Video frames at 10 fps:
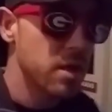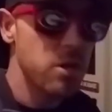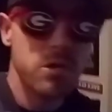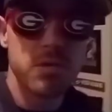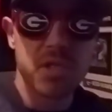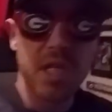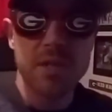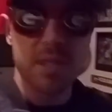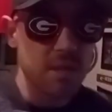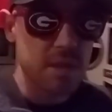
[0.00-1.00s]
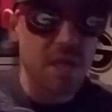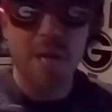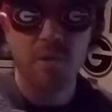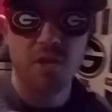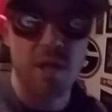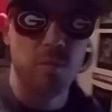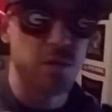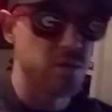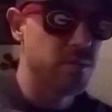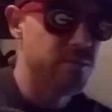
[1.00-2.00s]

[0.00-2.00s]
You, you see this this type of thing with